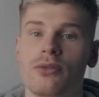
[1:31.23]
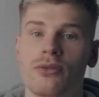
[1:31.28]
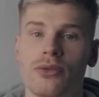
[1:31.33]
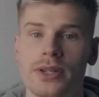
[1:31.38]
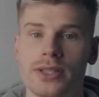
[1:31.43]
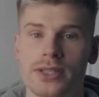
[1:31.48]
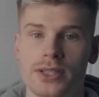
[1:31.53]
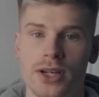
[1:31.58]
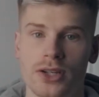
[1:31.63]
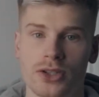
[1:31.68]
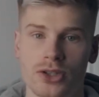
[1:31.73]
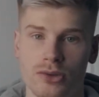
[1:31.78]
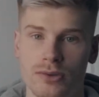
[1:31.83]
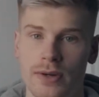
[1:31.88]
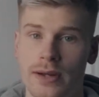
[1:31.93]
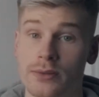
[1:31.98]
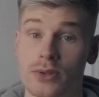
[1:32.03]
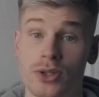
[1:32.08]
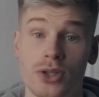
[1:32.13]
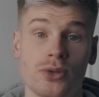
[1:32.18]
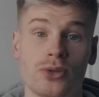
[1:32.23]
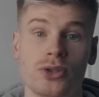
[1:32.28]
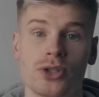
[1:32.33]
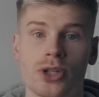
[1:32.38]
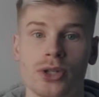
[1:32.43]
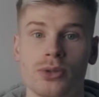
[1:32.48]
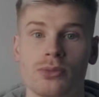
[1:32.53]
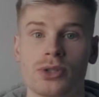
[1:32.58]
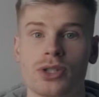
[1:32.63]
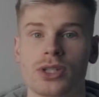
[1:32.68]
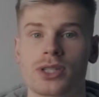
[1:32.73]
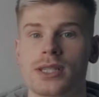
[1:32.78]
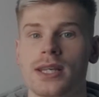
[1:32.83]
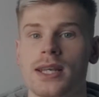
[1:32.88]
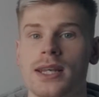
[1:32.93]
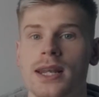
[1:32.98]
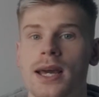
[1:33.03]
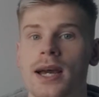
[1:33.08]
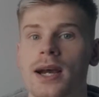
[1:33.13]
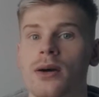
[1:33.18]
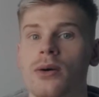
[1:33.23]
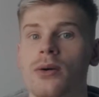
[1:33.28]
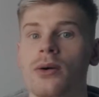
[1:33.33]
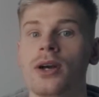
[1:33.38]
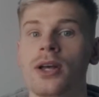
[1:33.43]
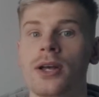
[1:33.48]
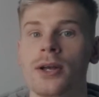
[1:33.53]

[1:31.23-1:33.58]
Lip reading: research around YouTube, just seeing how